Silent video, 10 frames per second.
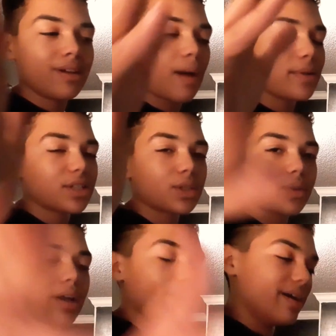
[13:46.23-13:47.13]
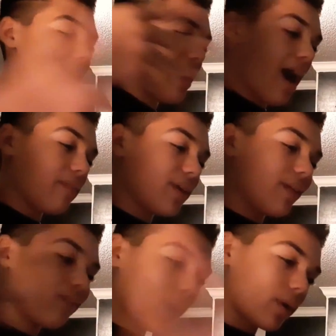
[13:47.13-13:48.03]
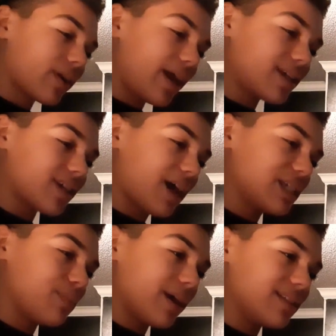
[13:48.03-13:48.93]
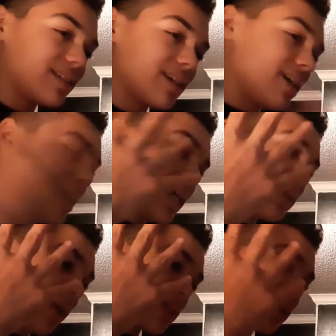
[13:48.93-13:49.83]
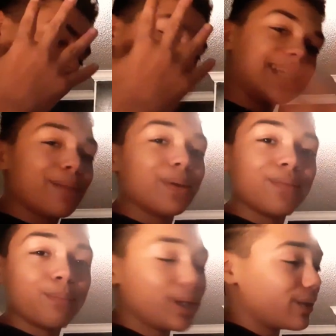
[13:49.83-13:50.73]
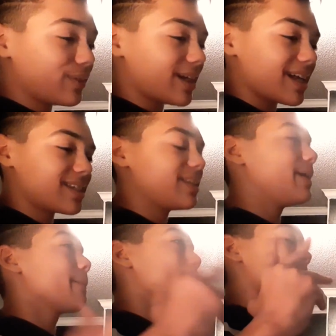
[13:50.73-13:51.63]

I mean, to the right. And then 4 king-size beds is where it starts to dip in bullet velocity.